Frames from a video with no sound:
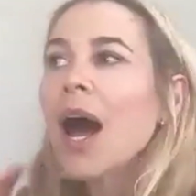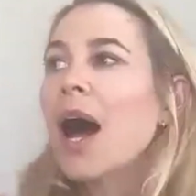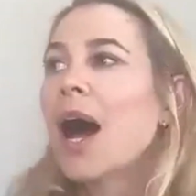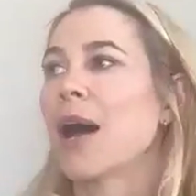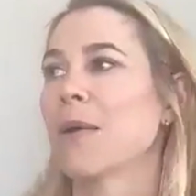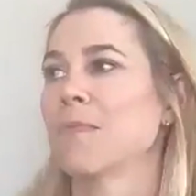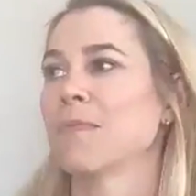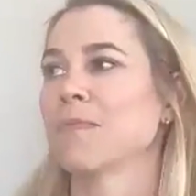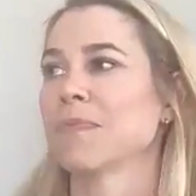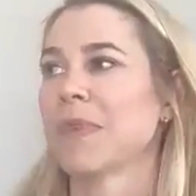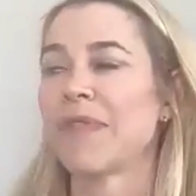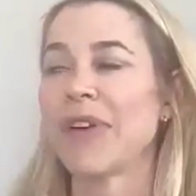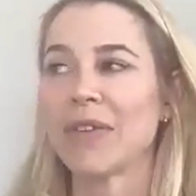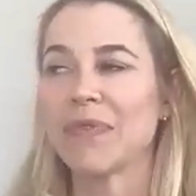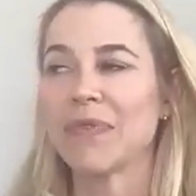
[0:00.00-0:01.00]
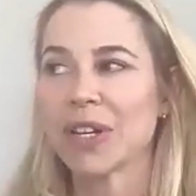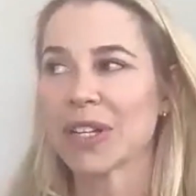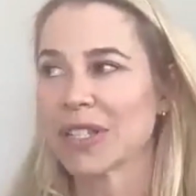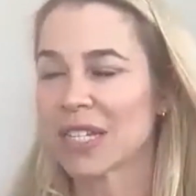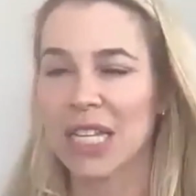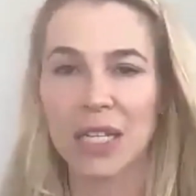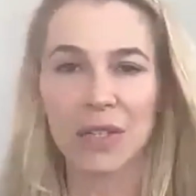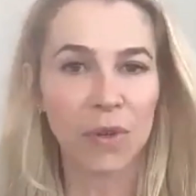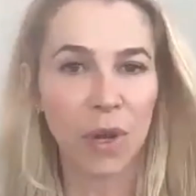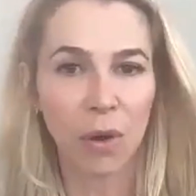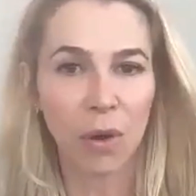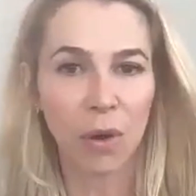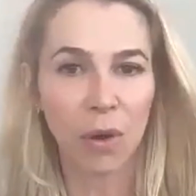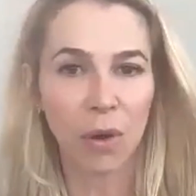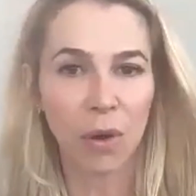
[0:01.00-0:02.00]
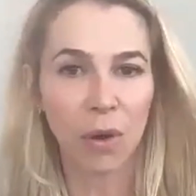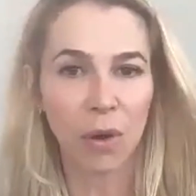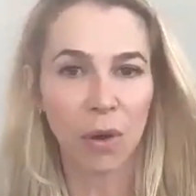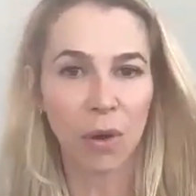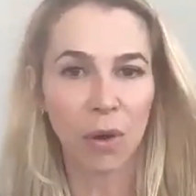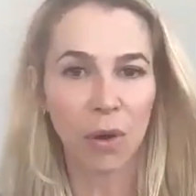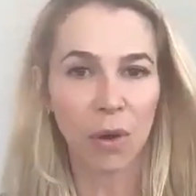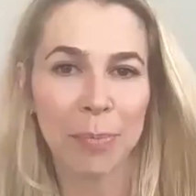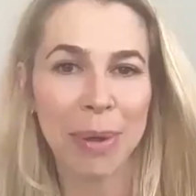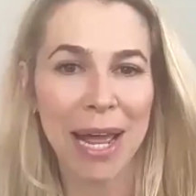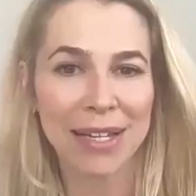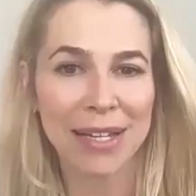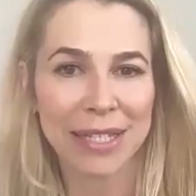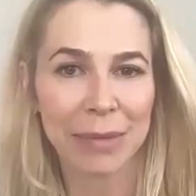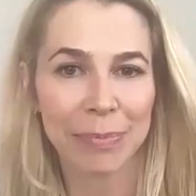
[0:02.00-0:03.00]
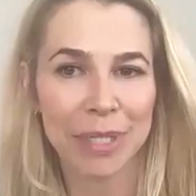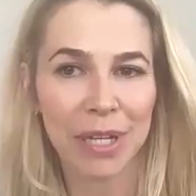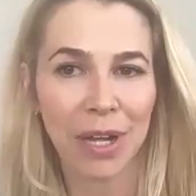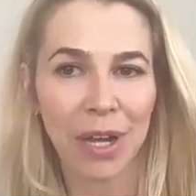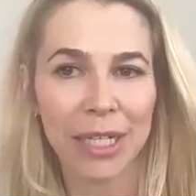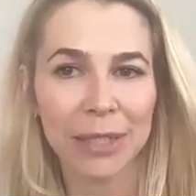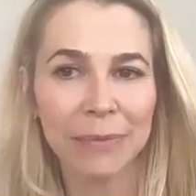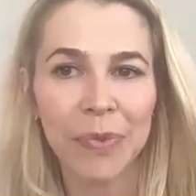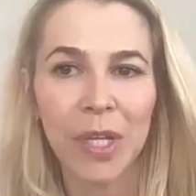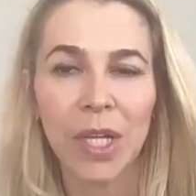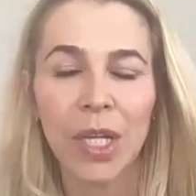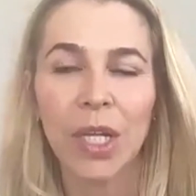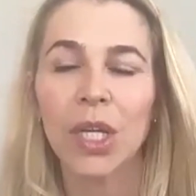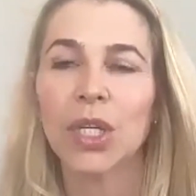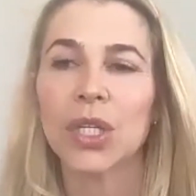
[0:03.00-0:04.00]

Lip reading: had a very successful coaching career and I want to pass the baton.